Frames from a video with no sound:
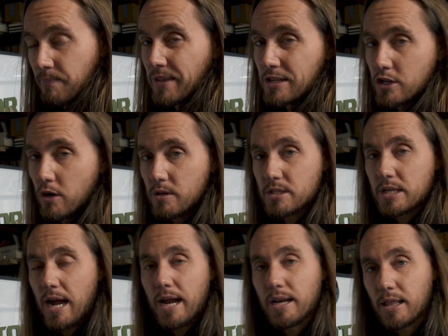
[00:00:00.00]
So it's
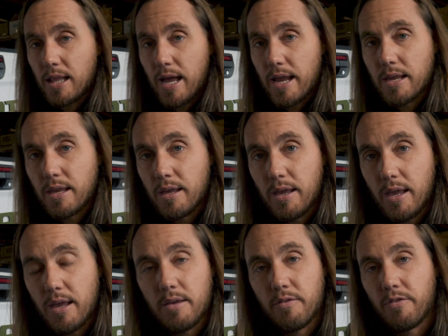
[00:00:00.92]
kind of like
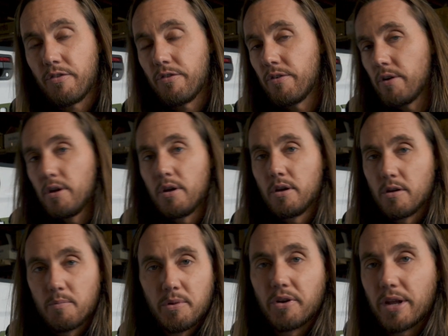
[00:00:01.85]
if you're
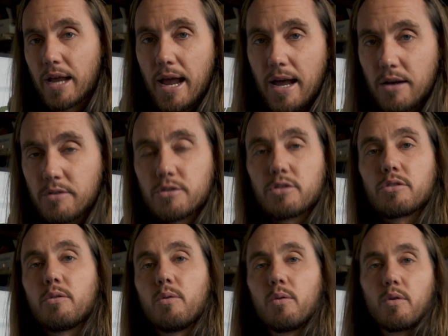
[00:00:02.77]
building a house
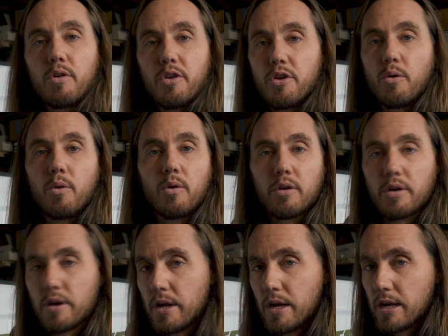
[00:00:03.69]
or
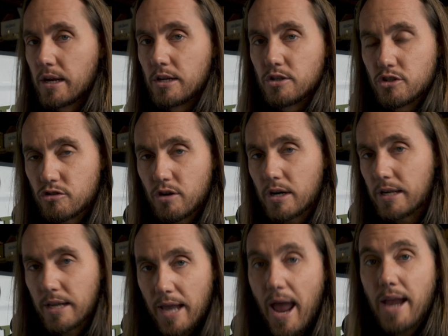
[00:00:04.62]
you're
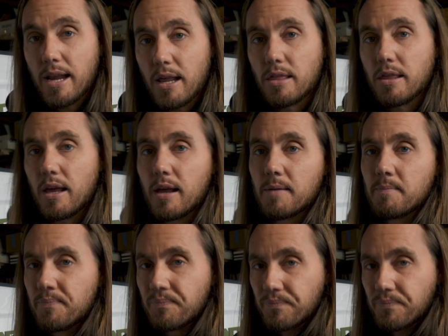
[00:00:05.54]
constructing anything,